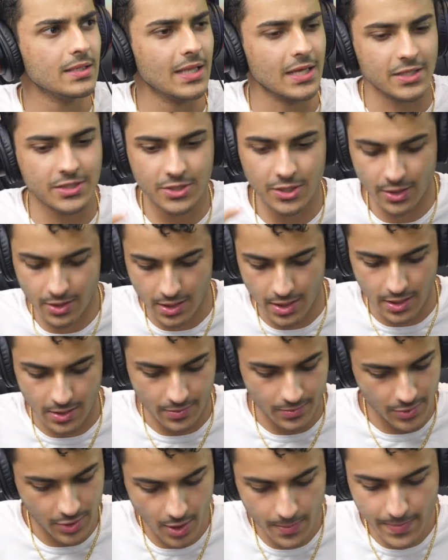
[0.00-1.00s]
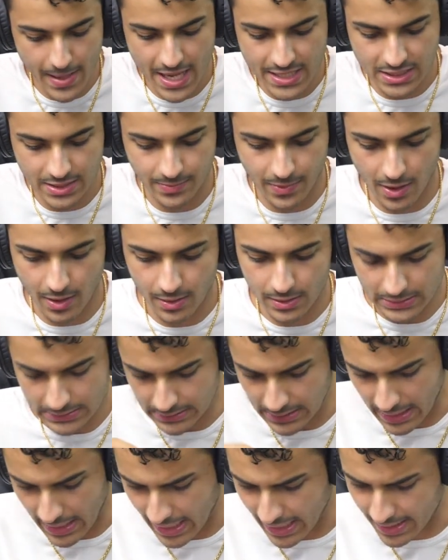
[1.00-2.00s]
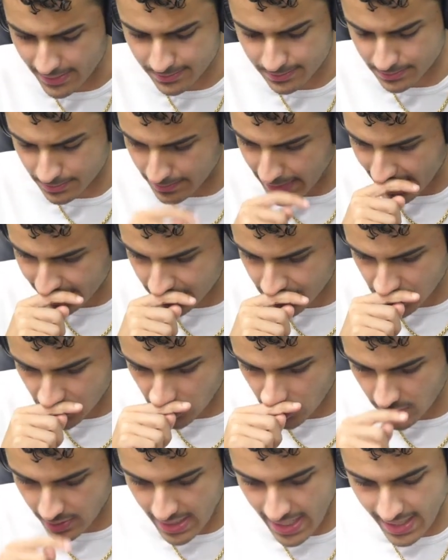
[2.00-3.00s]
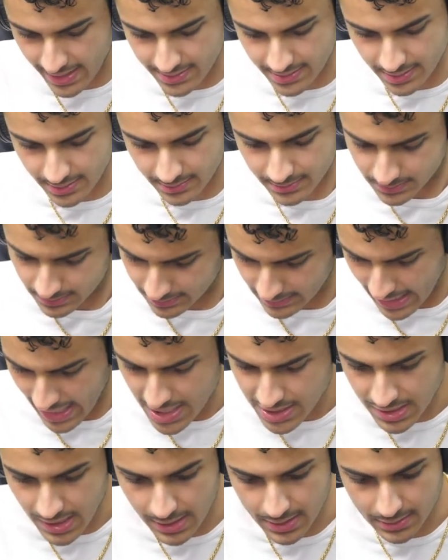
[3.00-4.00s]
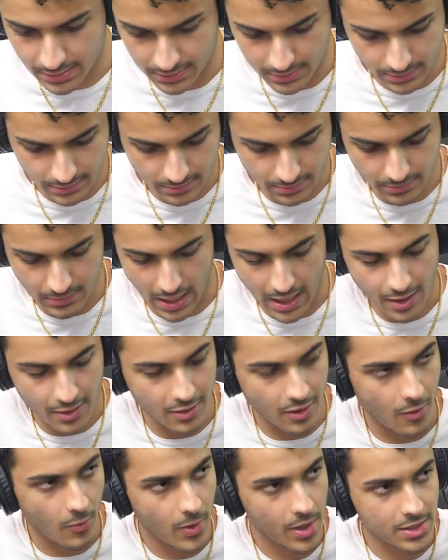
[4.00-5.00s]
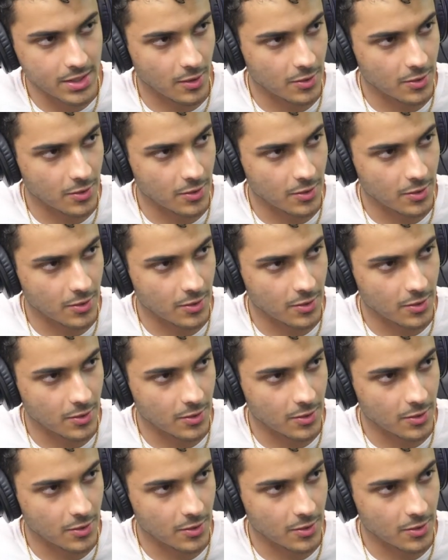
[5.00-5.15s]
Like you're basketball. I'm back to school and acting. Ashcard, I don't know where you're